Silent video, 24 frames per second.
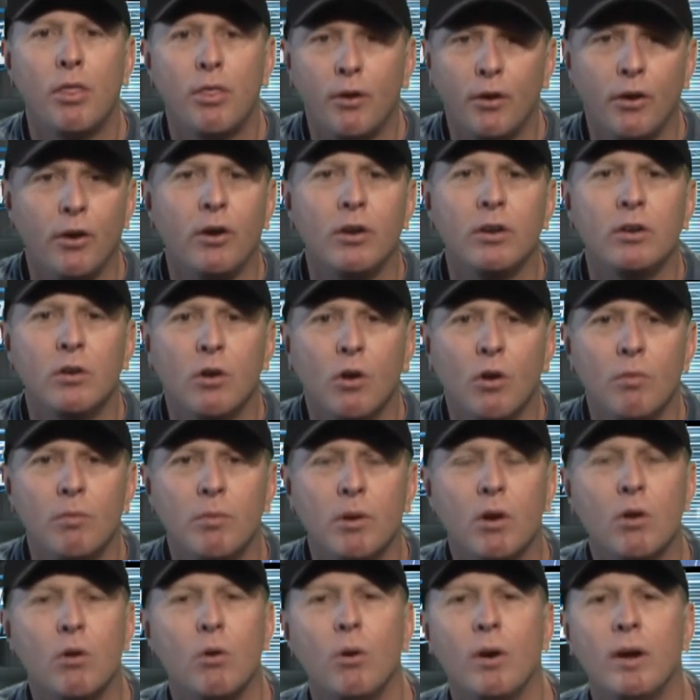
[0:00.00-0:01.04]
third
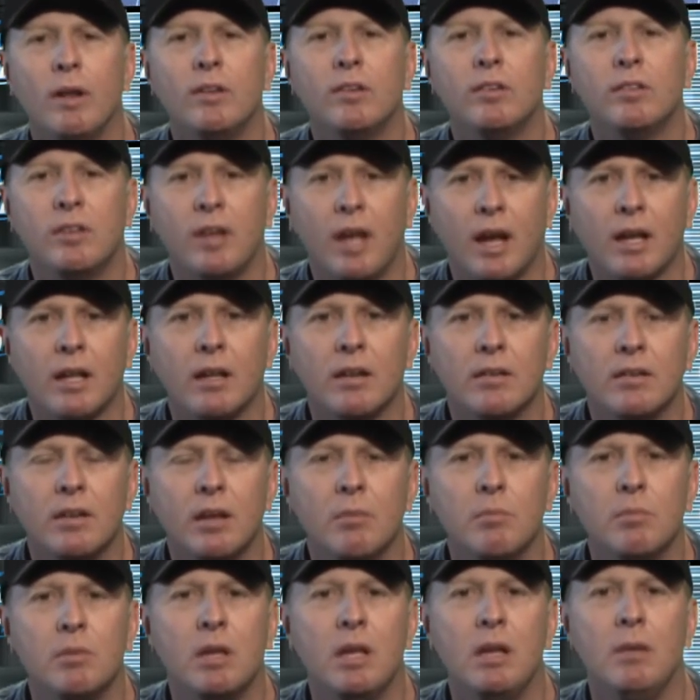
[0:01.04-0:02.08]
Colt McCoy, second
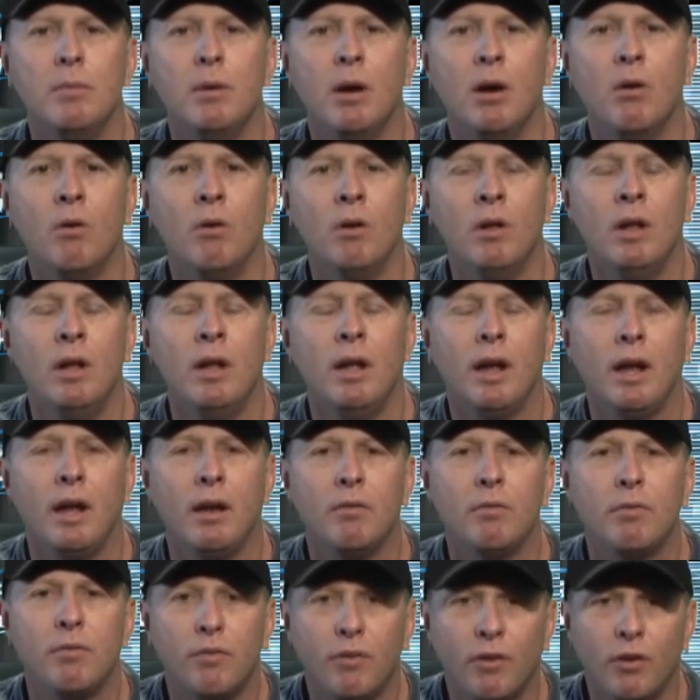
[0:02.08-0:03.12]
Tim Tebow,
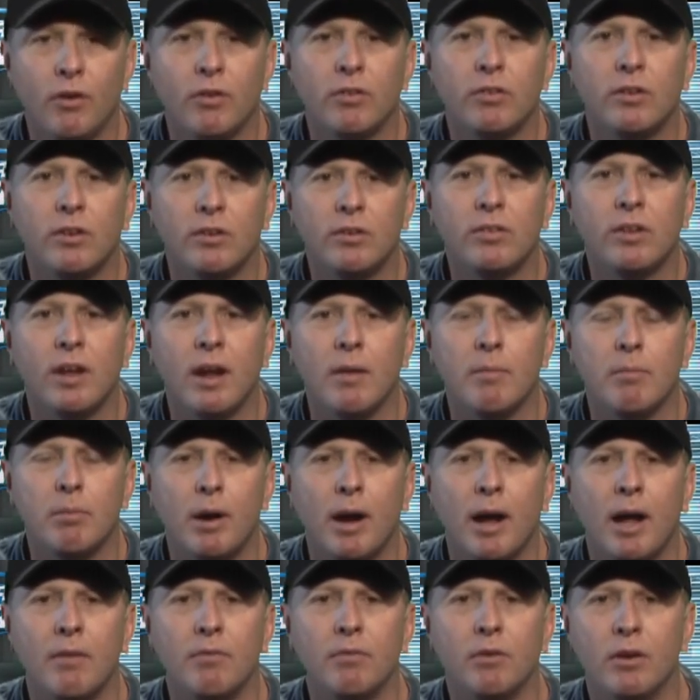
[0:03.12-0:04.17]
and first Sam
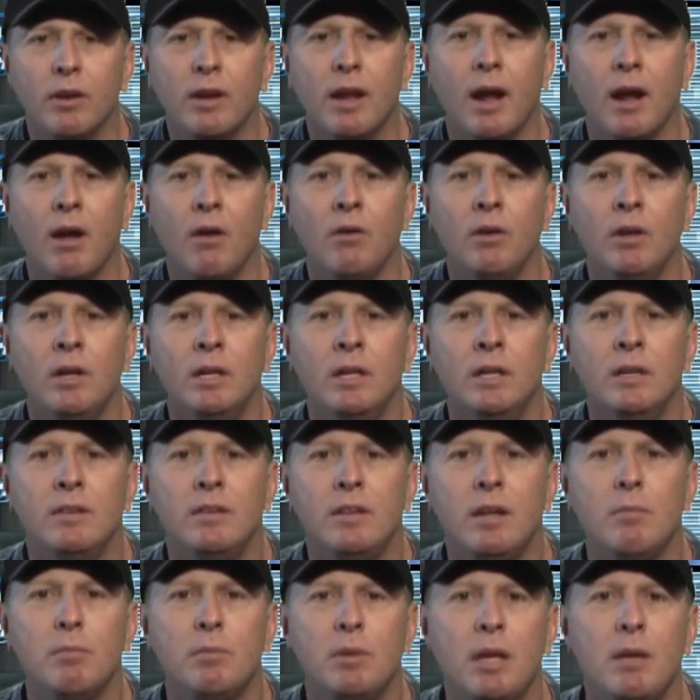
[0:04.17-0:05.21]
Bradford. Now,
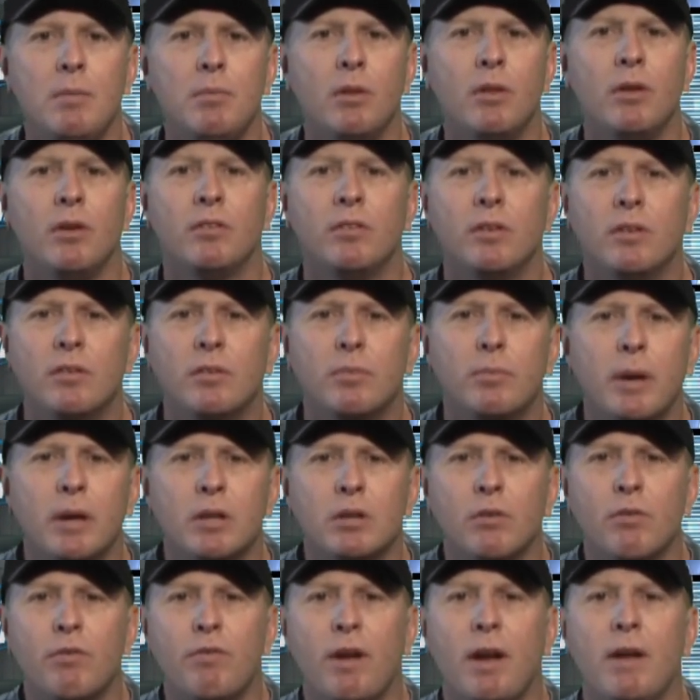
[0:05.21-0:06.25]
Tim Tebow, there's a
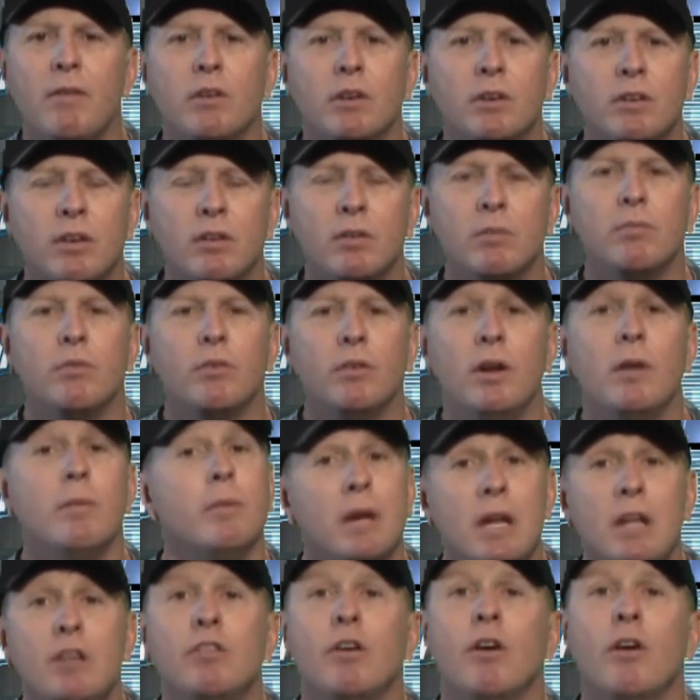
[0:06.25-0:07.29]
special favoritism for
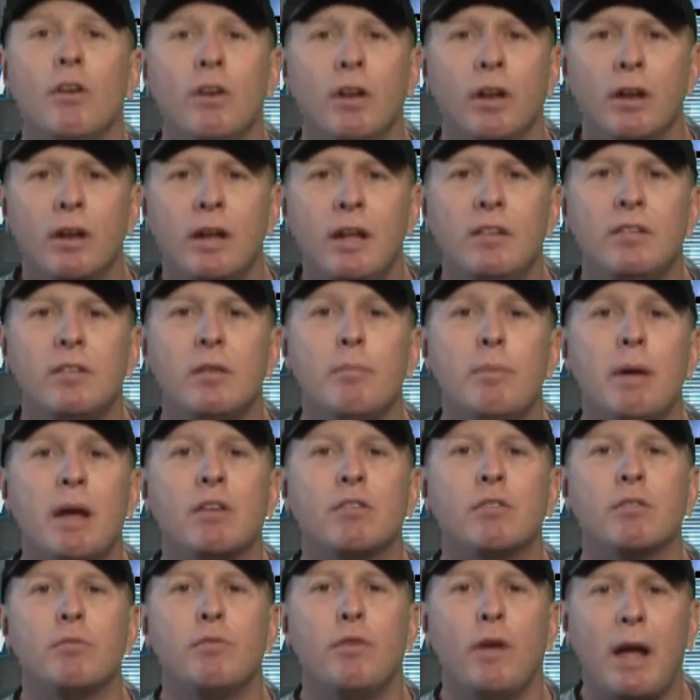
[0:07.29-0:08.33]
him, and he's earned it. He's the
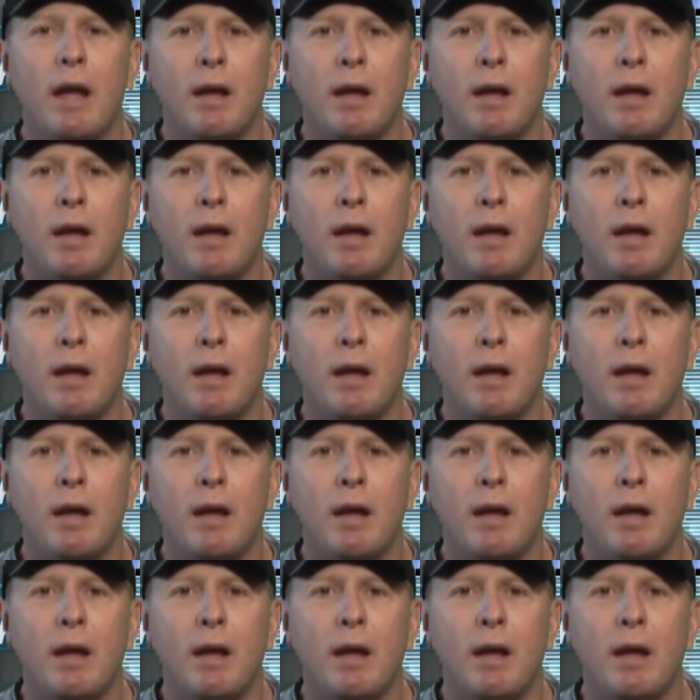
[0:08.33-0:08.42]
best